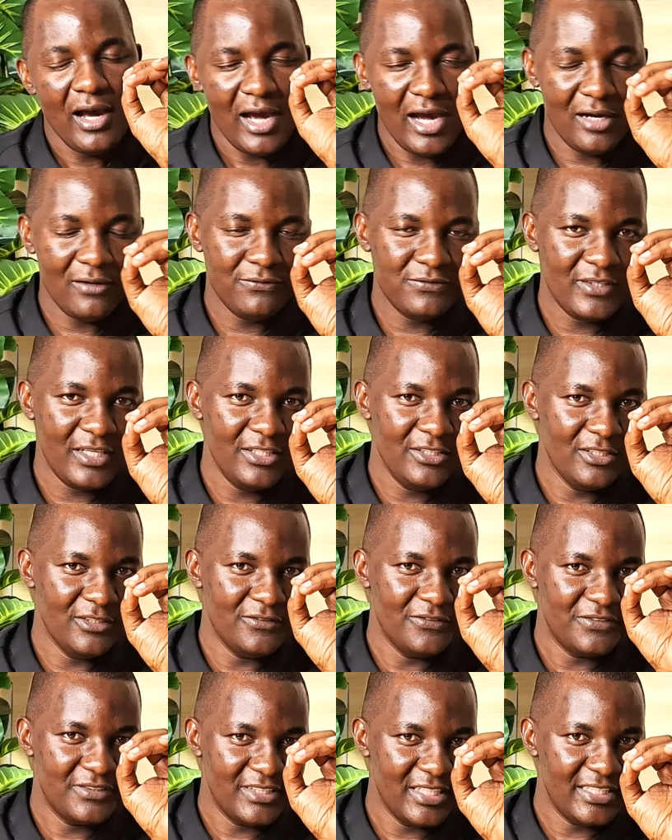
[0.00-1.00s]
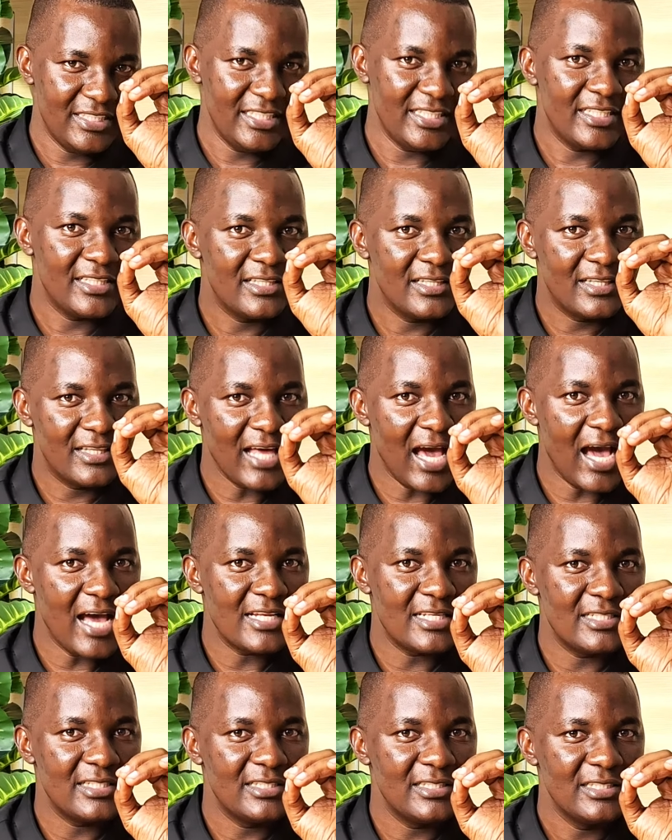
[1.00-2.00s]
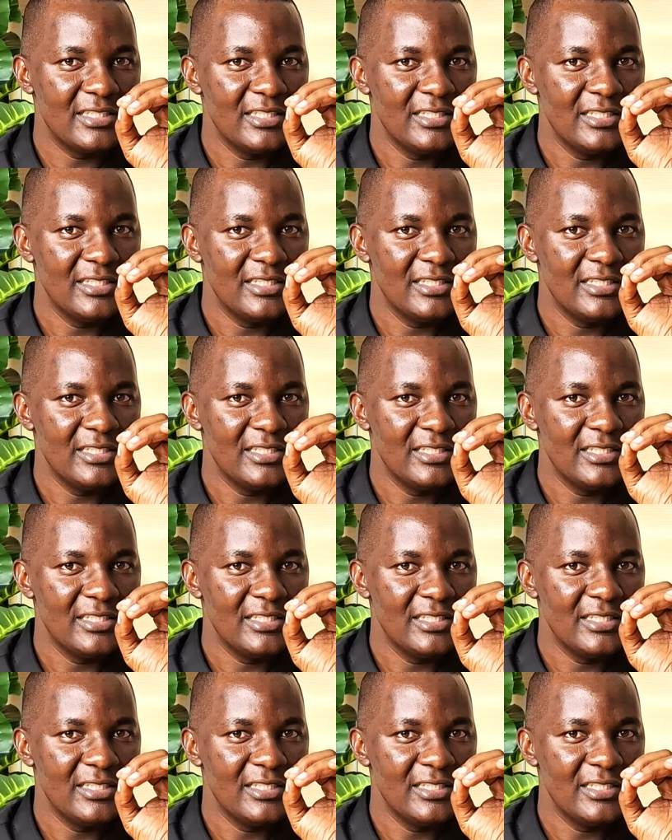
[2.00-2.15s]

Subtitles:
After you've stated that